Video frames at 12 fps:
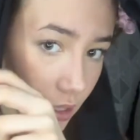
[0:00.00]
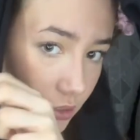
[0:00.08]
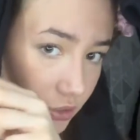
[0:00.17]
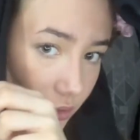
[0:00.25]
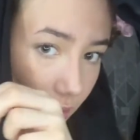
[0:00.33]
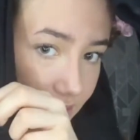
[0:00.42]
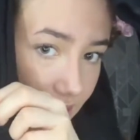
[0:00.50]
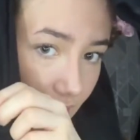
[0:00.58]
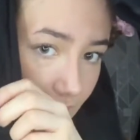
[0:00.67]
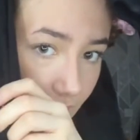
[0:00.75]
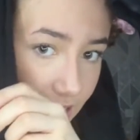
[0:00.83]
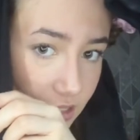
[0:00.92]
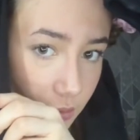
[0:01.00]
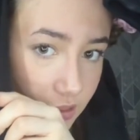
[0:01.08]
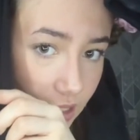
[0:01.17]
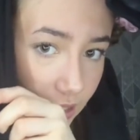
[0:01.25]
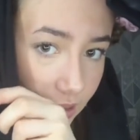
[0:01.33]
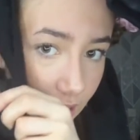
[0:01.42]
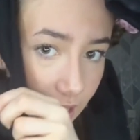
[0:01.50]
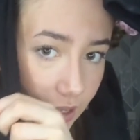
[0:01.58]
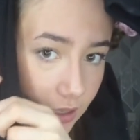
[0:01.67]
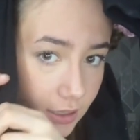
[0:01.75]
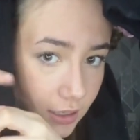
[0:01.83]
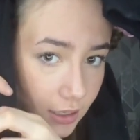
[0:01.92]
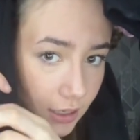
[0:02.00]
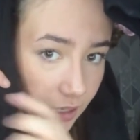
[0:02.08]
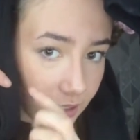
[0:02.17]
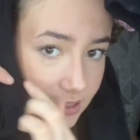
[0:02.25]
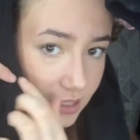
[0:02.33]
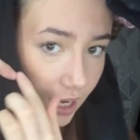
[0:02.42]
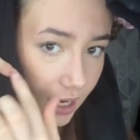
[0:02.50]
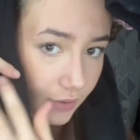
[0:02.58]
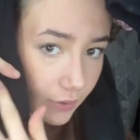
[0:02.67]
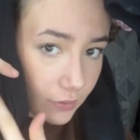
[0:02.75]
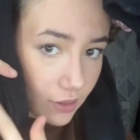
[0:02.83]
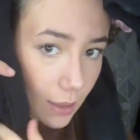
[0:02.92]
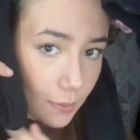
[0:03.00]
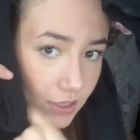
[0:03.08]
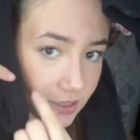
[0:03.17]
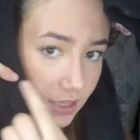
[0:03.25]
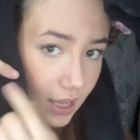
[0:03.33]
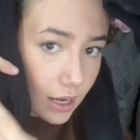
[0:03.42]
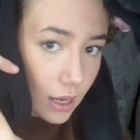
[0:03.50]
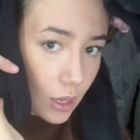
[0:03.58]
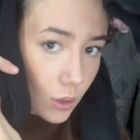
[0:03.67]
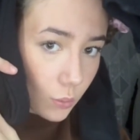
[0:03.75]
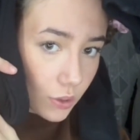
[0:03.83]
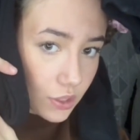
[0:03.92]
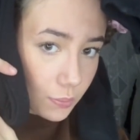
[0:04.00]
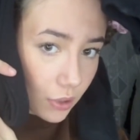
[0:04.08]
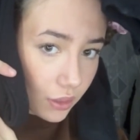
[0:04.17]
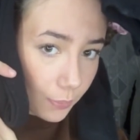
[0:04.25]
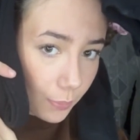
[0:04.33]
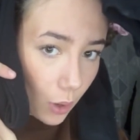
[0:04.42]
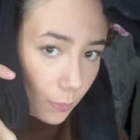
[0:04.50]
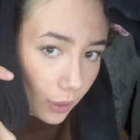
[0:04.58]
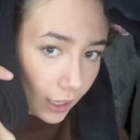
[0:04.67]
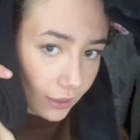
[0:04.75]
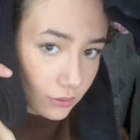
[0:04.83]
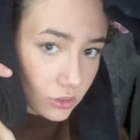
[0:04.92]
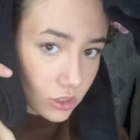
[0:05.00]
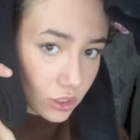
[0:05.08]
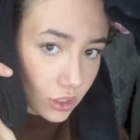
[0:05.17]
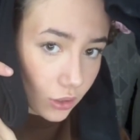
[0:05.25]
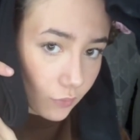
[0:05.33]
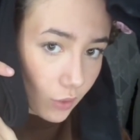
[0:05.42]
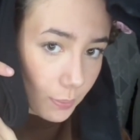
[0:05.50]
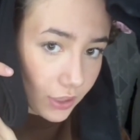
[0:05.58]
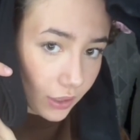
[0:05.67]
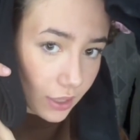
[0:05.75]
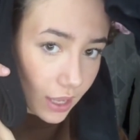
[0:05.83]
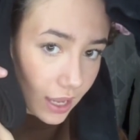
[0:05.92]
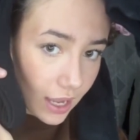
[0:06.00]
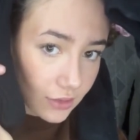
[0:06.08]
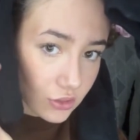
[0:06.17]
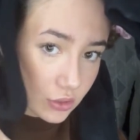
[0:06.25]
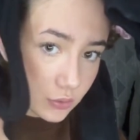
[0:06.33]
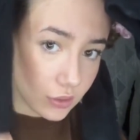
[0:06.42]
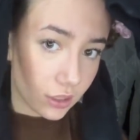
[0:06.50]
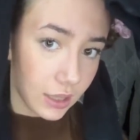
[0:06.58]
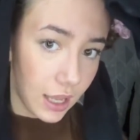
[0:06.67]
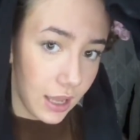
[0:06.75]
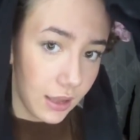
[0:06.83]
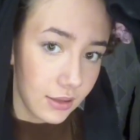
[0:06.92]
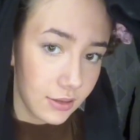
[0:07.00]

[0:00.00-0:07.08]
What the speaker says: So I'll tie it so it's like that, and it's tied around there, because and then when you pull the bobble out, you're not ripping out your hair, it just goes like that.